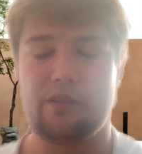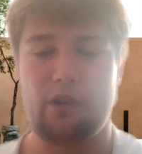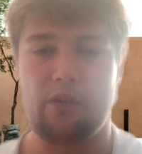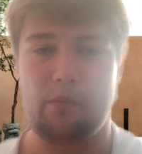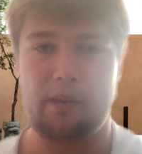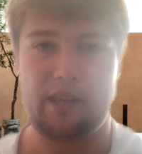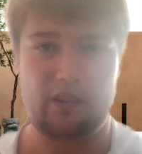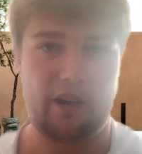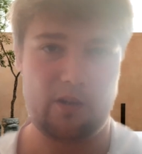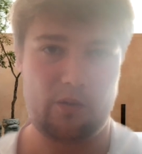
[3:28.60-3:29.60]
over, but their
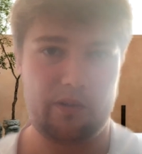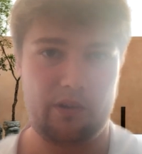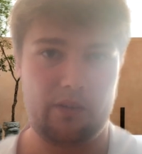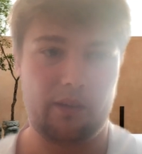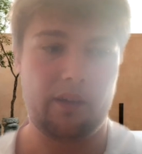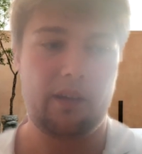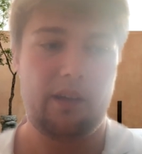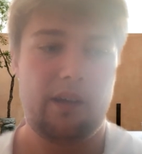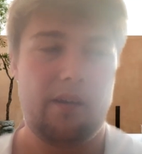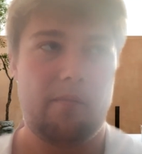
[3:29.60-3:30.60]
title runs over.
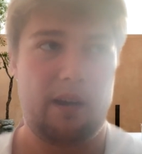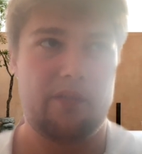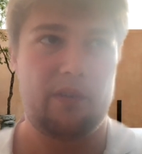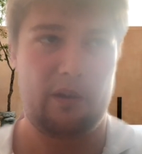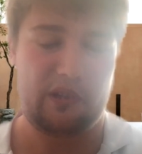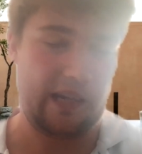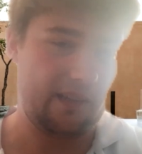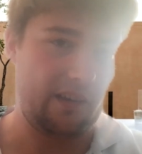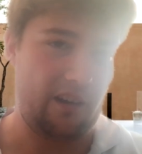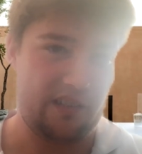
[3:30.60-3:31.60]
And I feel that was the
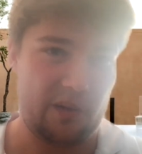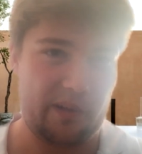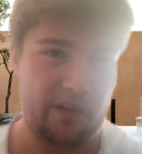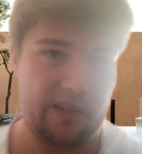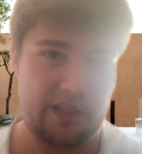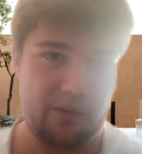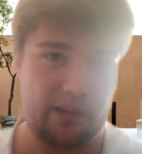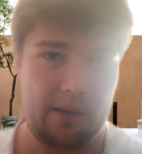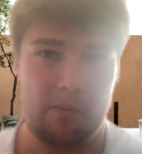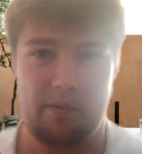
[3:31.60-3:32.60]
case last year when he got injured for a
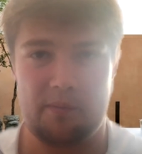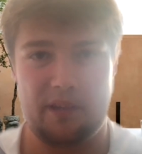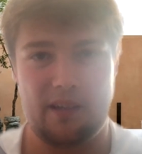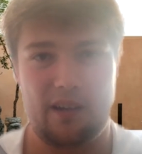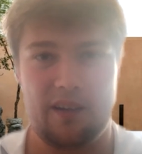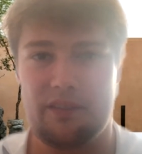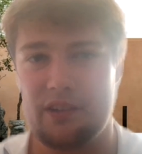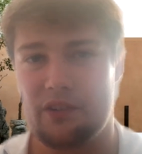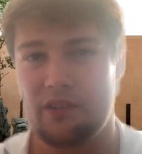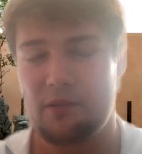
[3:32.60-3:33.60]
couple of months. It kind of
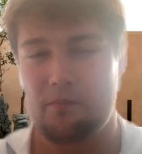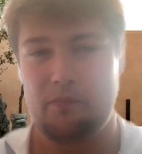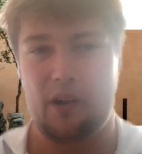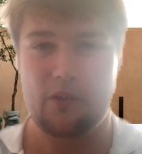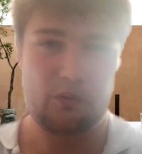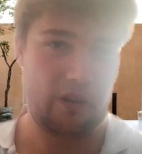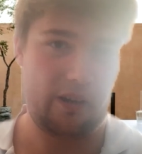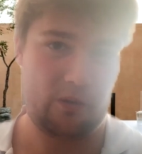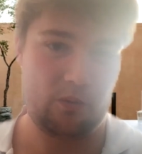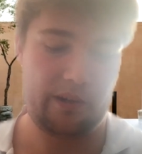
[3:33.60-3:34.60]
just, Arsenal's
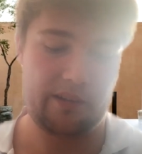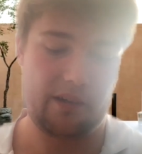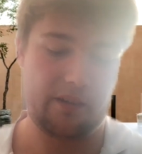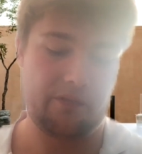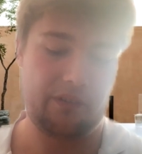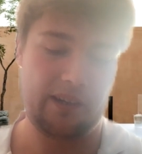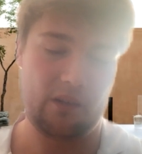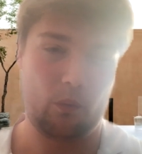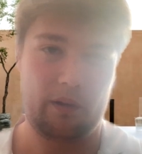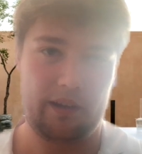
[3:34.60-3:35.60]
title race kind of just
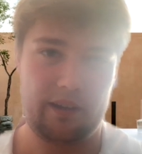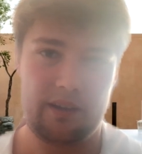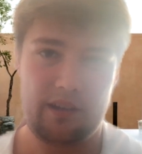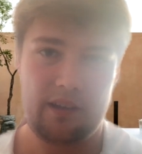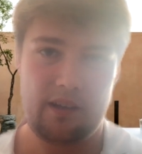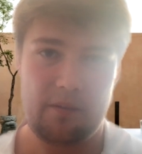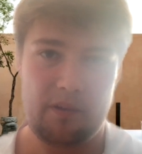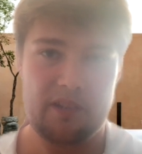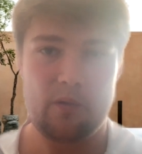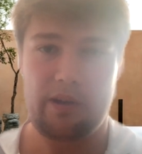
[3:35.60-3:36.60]
faded away.
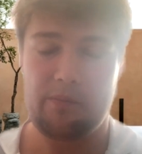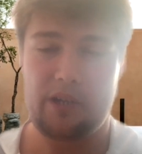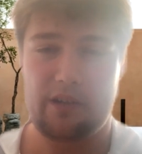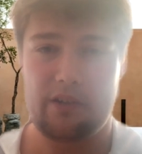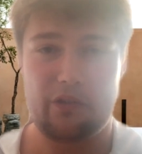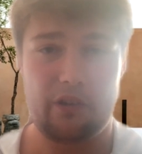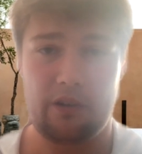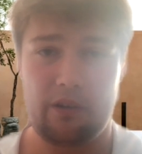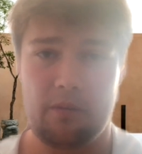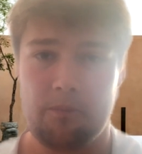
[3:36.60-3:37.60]
But they still came second, so